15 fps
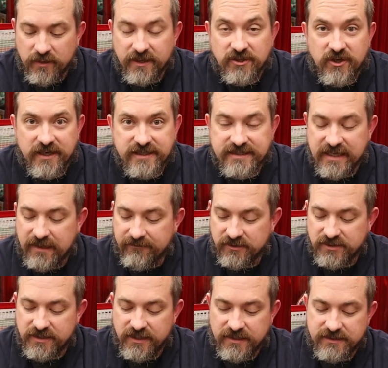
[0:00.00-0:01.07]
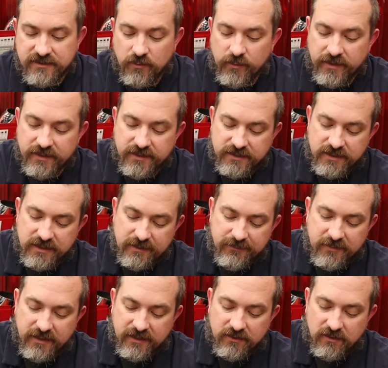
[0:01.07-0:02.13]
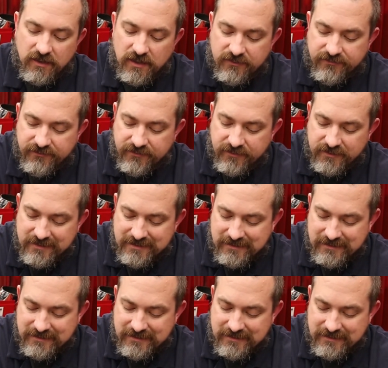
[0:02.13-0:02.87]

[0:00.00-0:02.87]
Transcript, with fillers: We're gonna try to salvage this so we can just clip that off.